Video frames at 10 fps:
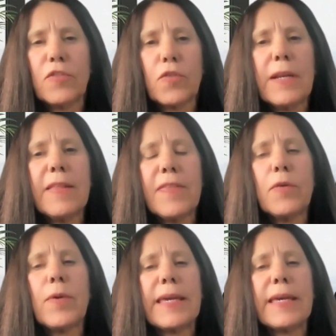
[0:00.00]
Is there
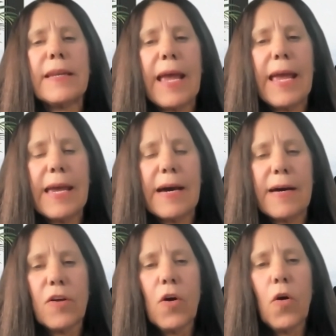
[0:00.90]
anything we can
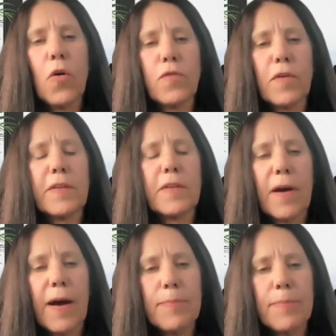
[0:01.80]
add over the
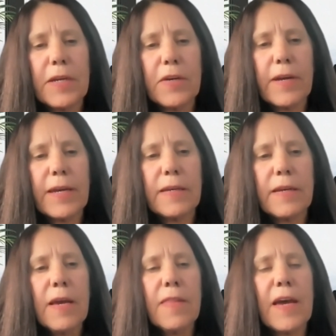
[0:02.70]
time period